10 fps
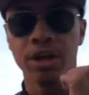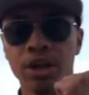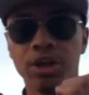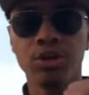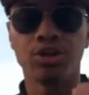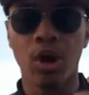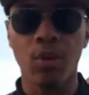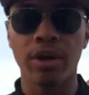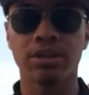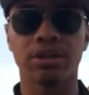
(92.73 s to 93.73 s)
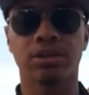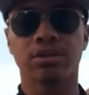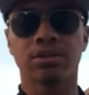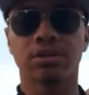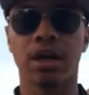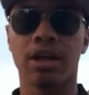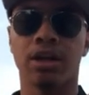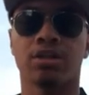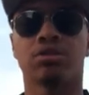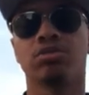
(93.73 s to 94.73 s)
it, you don't want to just kind
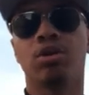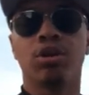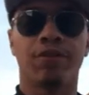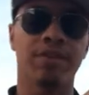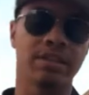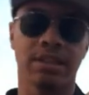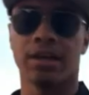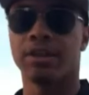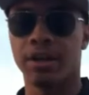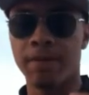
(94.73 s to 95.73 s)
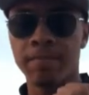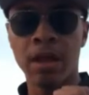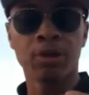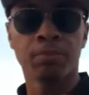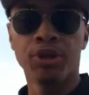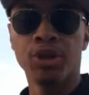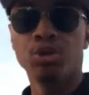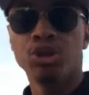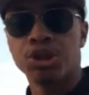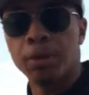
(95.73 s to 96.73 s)
of just throw your fist out there.
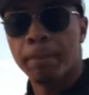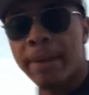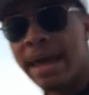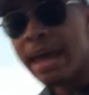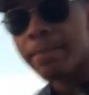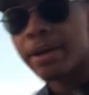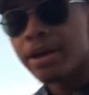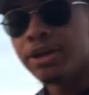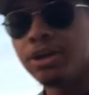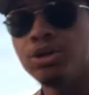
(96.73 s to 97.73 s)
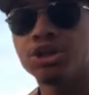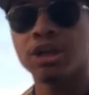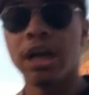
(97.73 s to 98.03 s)
Use your hip, use